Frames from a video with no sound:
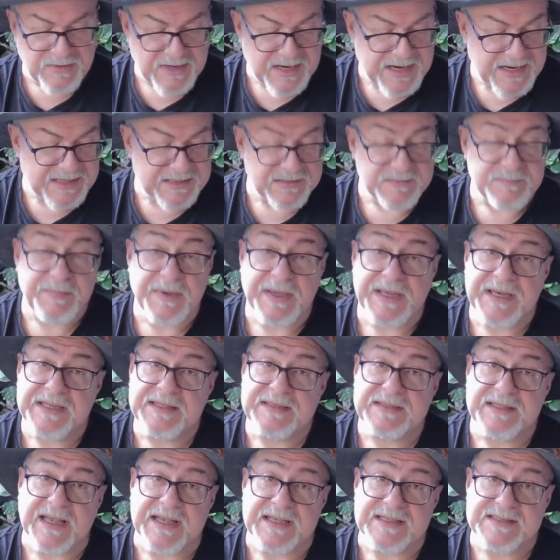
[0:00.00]
grade, but
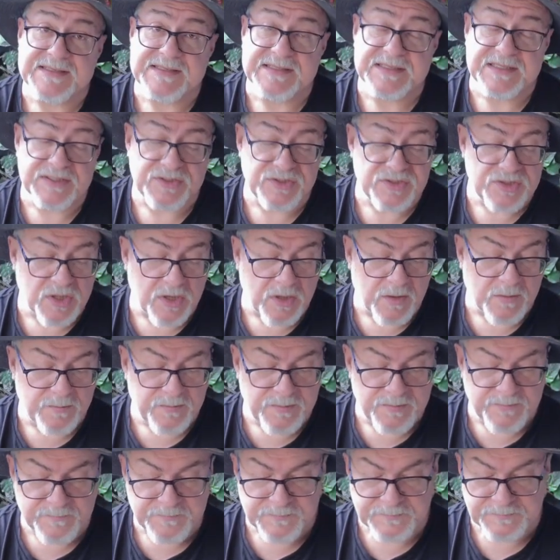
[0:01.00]
it does the
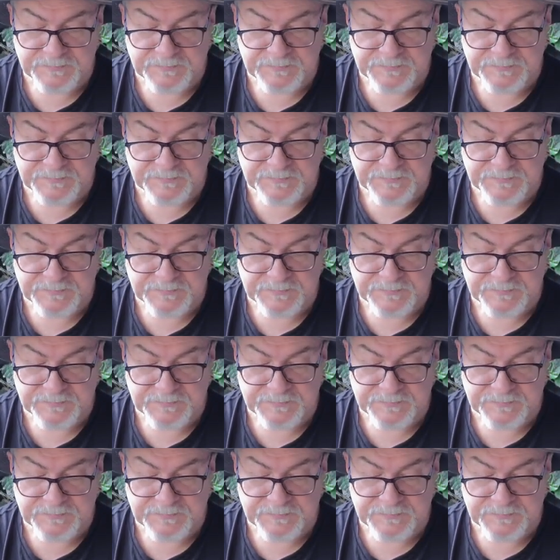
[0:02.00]
job.